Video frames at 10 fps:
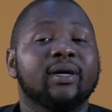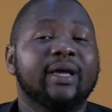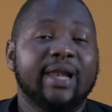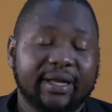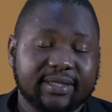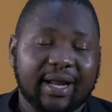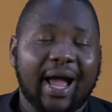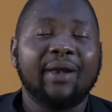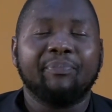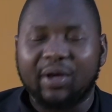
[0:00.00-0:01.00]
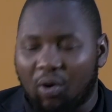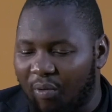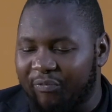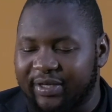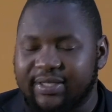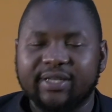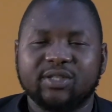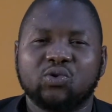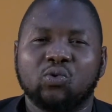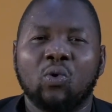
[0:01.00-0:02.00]
electrical being converted
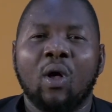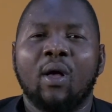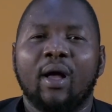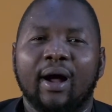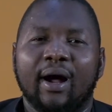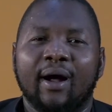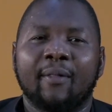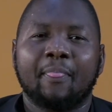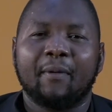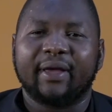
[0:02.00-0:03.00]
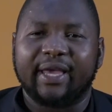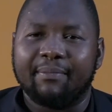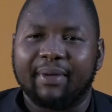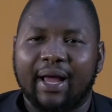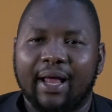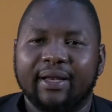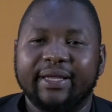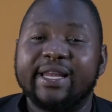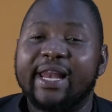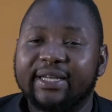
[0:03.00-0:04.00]
to chemical.
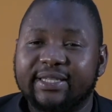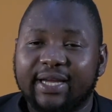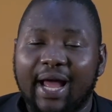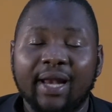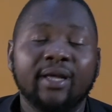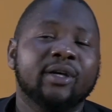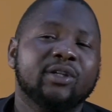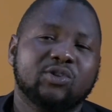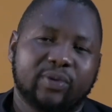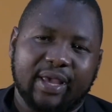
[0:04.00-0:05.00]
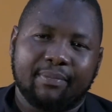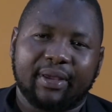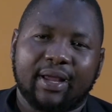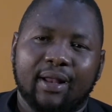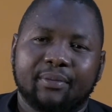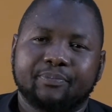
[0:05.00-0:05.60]
Electrical to chemical.